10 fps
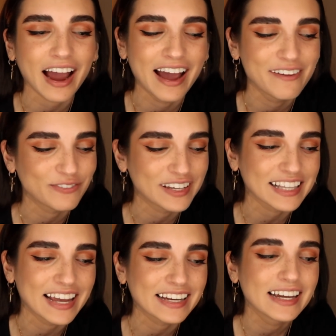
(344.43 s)
I feel
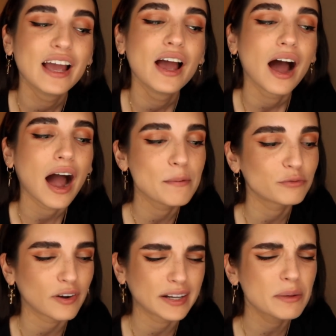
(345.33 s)
like I'm
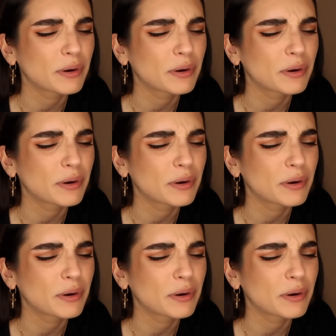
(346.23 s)
funny,